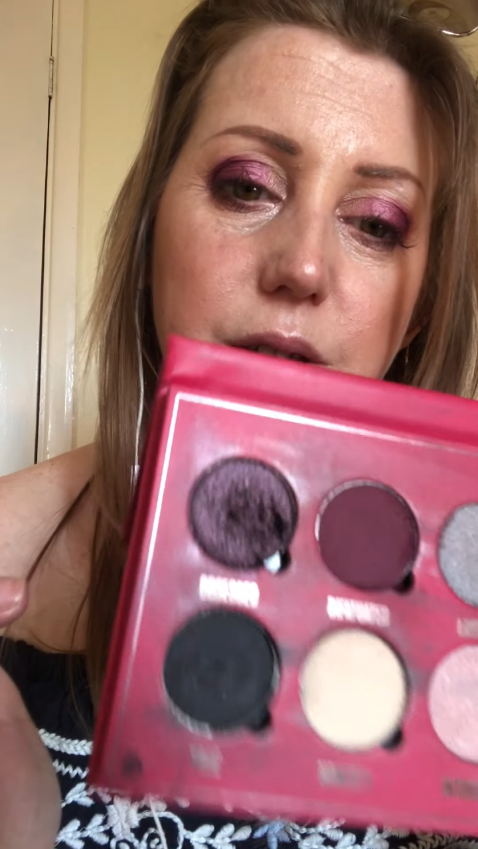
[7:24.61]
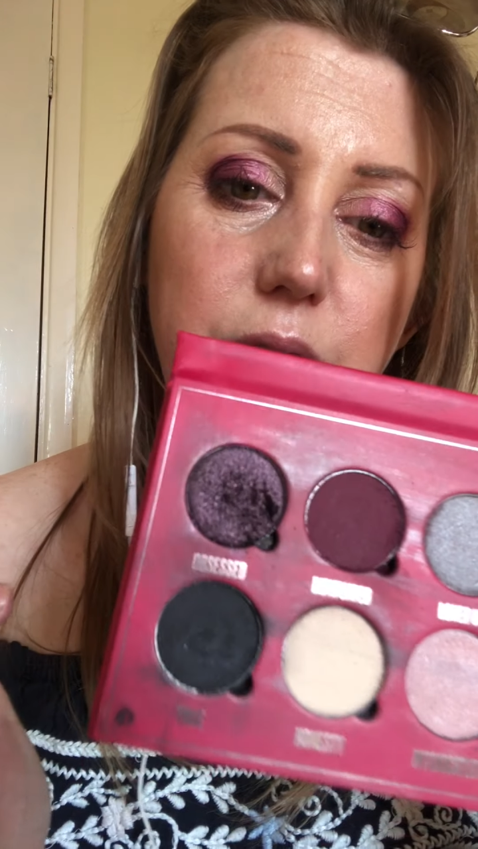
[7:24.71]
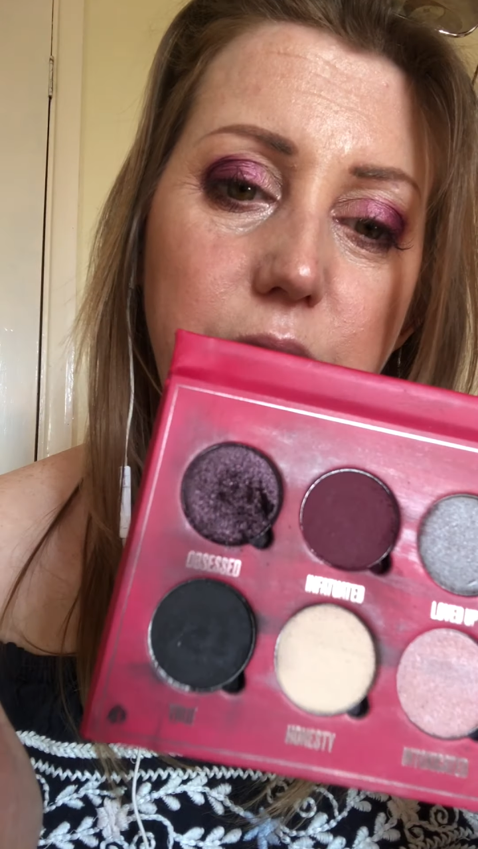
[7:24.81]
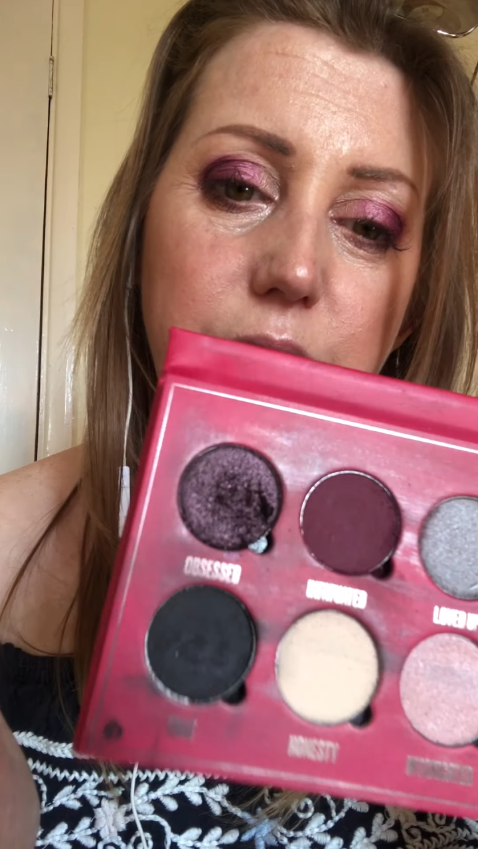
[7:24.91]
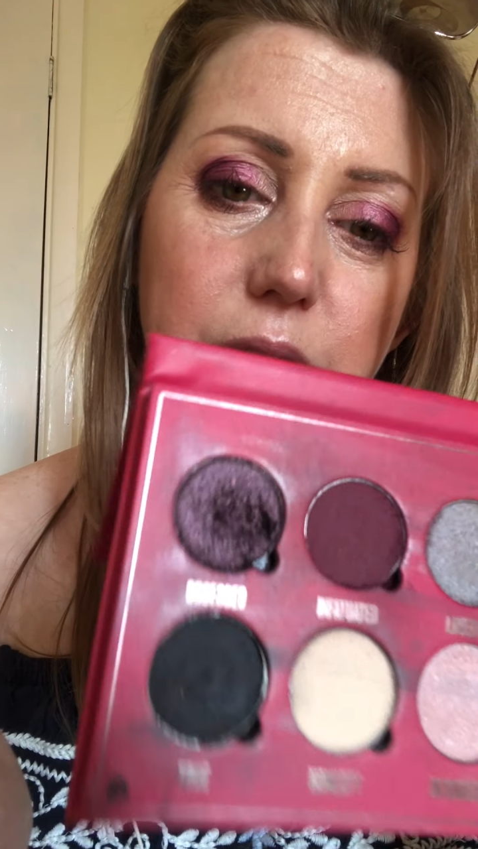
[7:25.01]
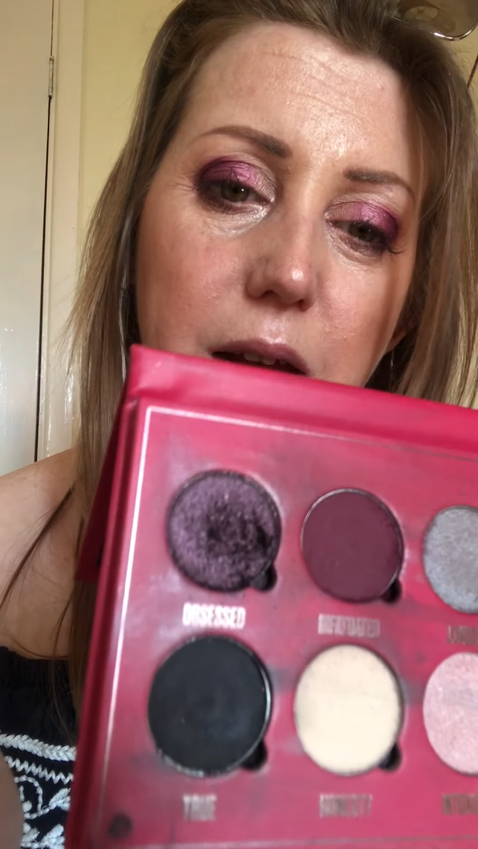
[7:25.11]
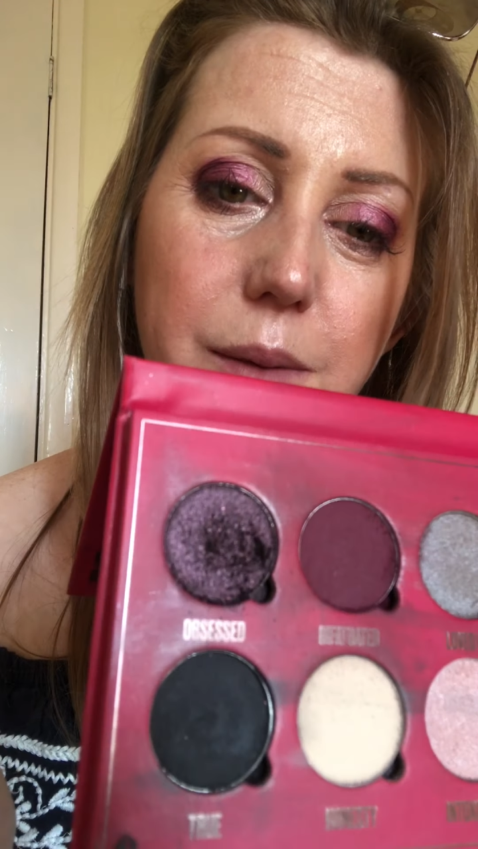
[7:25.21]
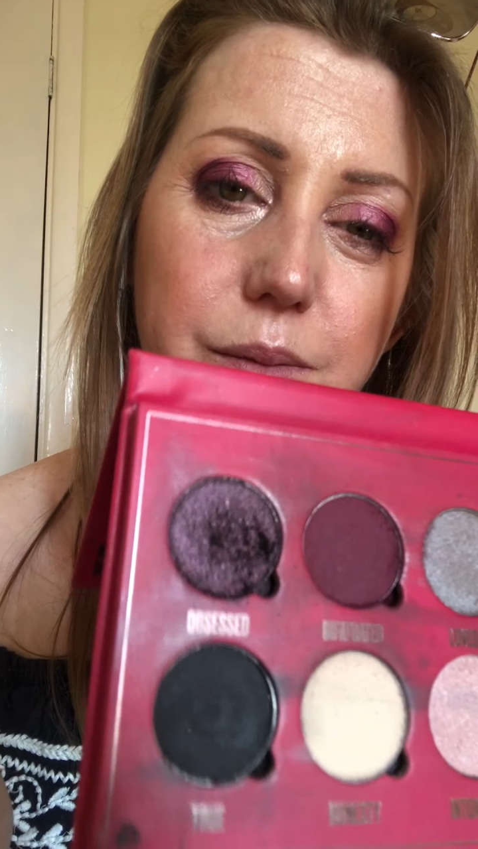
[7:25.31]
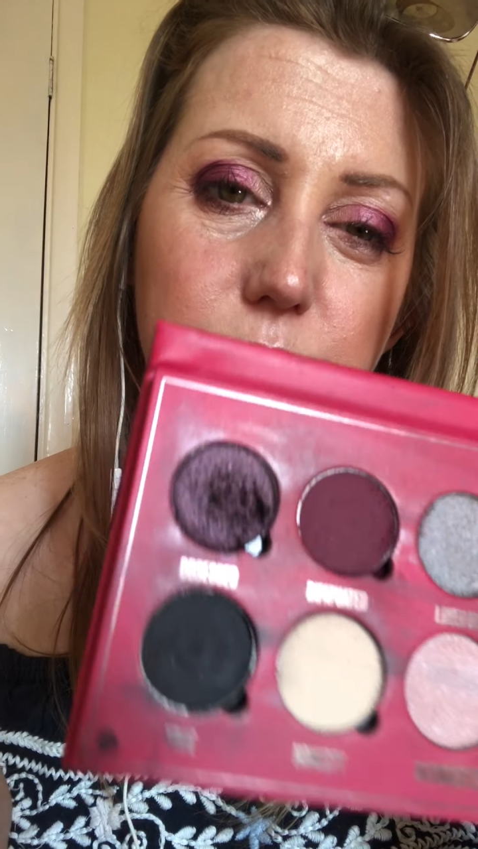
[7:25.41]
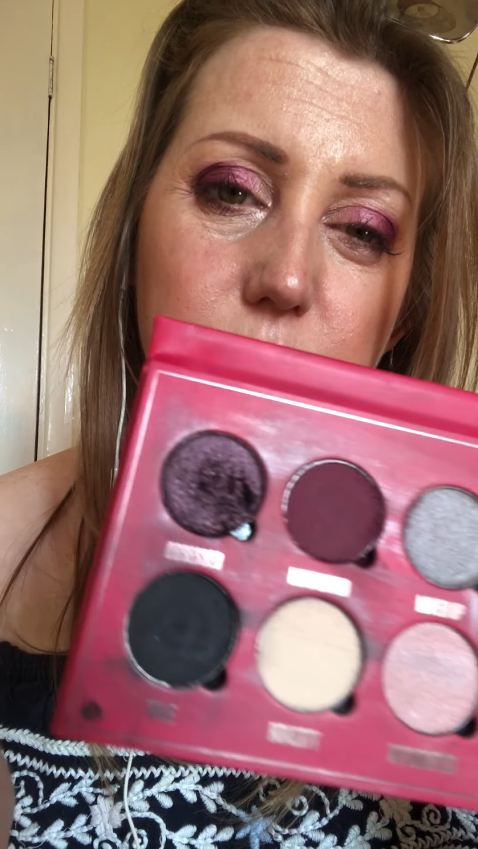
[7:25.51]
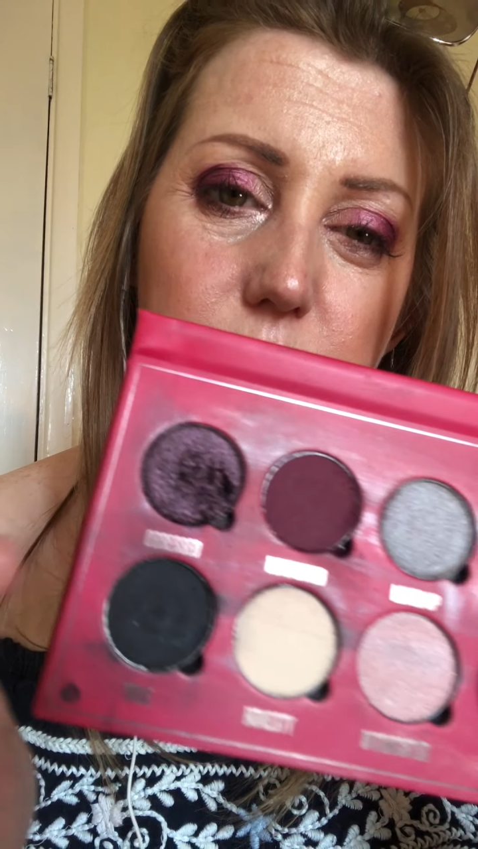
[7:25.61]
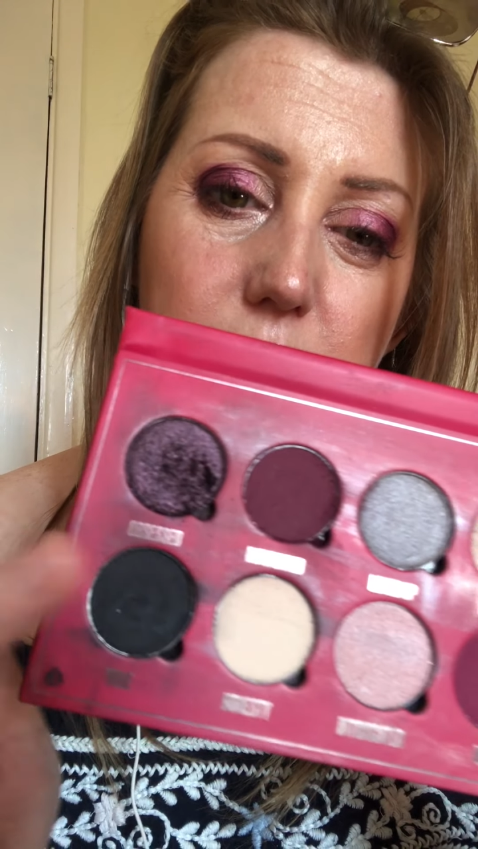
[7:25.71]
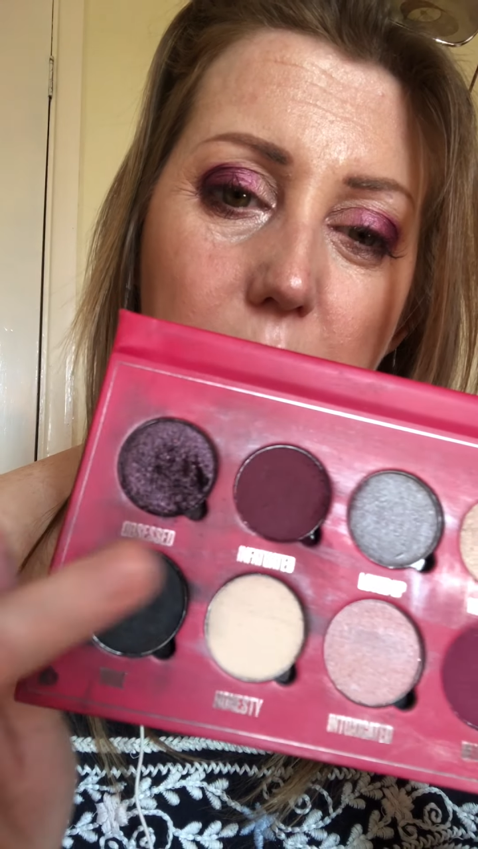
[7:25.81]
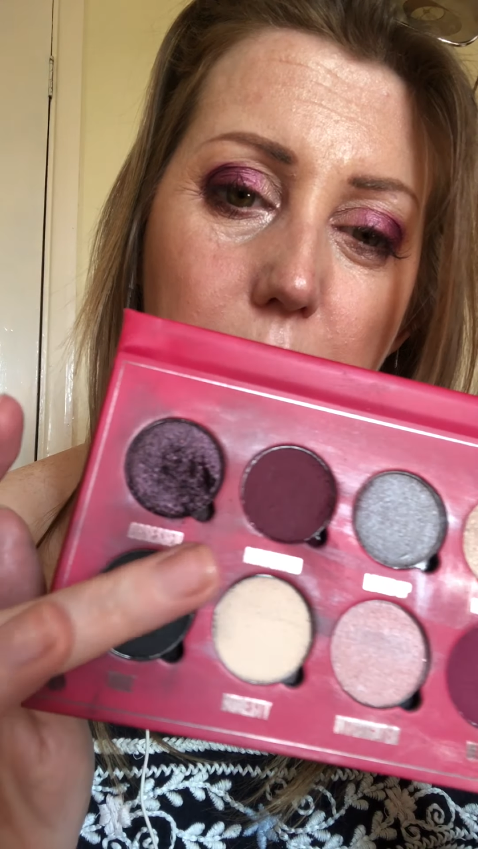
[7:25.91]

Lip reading: Can you see? That